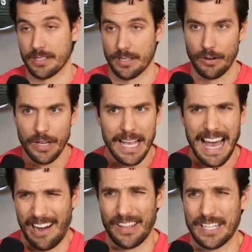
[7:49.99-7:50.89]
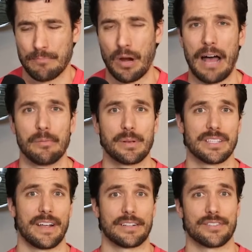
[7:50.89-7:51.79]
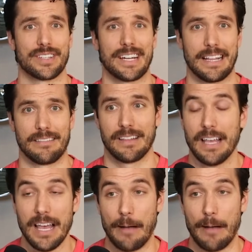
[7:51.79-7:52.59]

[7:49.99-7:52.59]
So I don't think it's a problem because Victor's going to get,